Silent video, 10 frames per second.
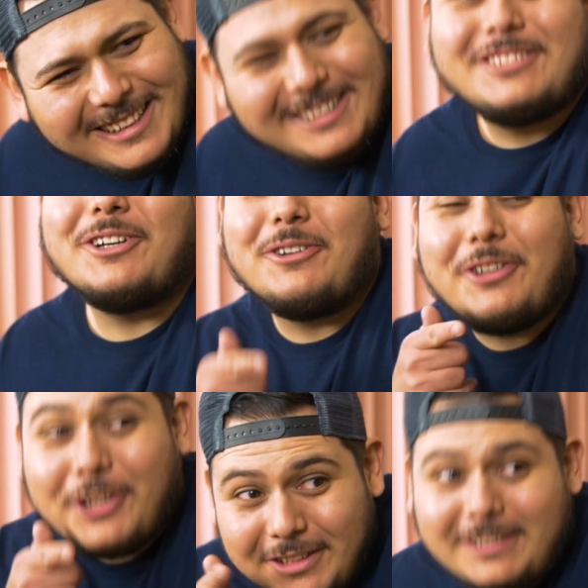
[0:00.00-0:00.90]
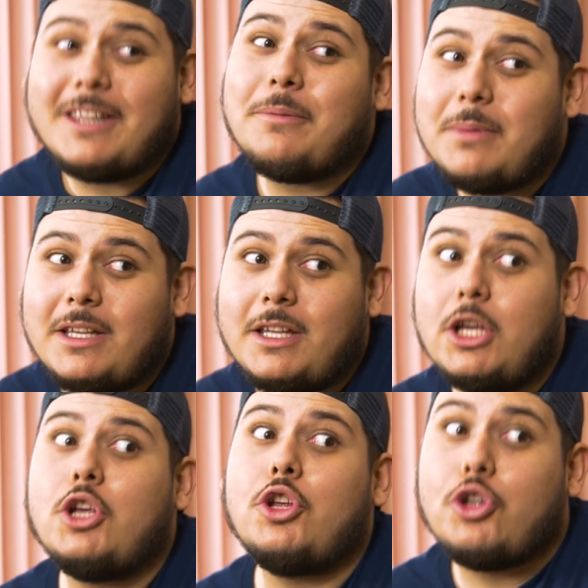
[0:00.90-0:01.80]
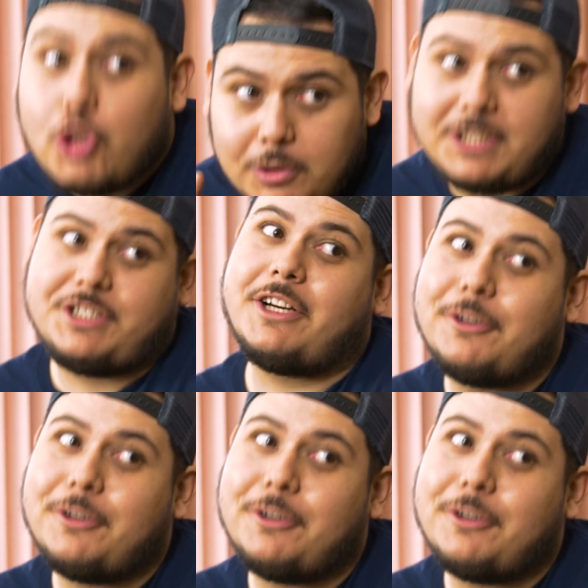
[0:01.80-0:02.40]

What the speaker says: So you're telling me you didn't check